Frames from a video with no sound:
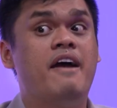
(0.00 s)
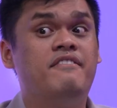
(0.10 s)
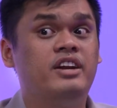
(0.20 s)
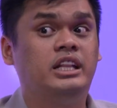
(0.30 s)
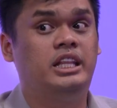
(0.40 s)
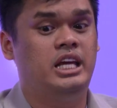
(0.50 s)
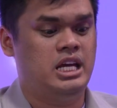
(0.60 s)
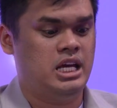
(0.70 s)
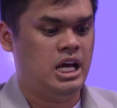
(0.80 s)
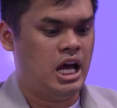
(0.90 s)

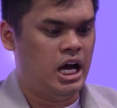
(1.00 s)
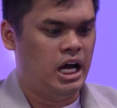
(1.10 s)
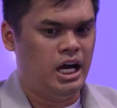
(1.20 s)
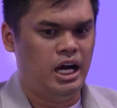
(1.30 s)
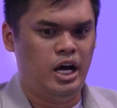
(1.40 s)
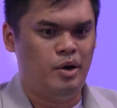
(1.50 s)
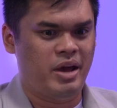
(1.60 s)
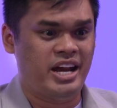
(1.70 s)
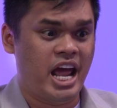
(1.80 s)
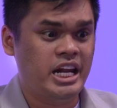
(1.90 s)
everything
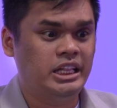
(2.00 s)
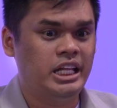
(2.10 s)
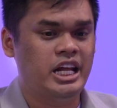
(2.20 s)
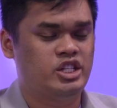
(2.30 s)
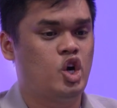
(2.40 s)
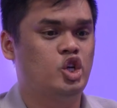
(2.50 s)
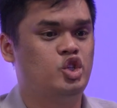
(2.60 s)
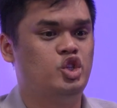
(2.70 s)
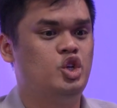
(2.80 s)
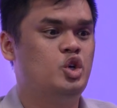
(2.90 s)
and anything that's got
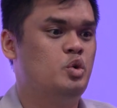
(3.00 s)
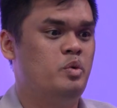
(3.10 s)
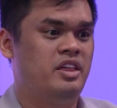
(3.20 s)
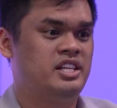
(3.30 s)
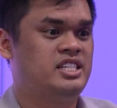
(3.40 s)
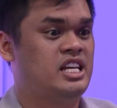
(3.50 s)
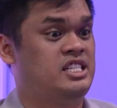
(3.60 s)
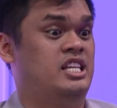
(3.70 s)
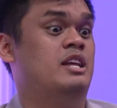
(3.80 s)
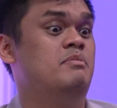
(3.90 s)
to do with
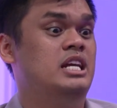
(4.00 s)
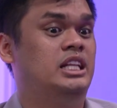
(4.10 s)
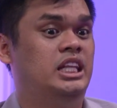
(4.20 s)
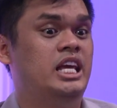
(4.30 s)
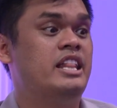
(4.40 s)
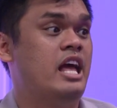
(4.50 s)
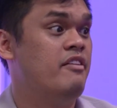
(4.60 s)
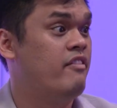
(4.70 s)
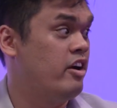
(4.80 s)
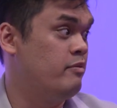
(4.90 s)
sustainability and the
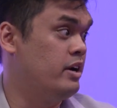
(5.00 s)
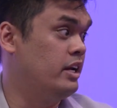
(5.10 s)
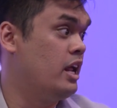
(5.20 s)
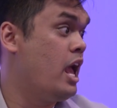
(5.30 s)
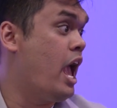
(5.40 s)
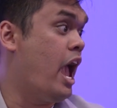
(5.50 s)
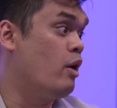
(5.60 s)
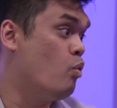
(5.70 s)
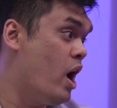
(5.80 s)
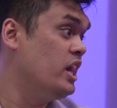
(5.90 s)
environment.
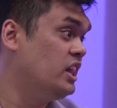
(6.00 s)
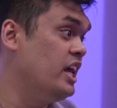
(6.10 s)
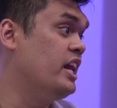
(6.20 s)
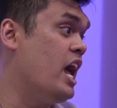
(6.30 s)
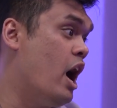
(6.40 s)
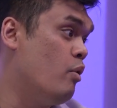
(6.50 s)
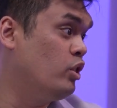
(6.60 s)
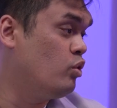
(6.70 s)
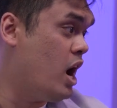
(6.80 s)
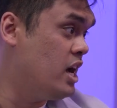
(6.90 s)
And one thing that I
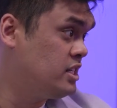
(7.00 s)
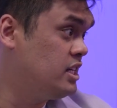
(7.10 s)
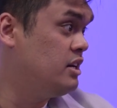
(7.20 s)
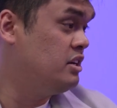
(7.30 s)
want to ask her,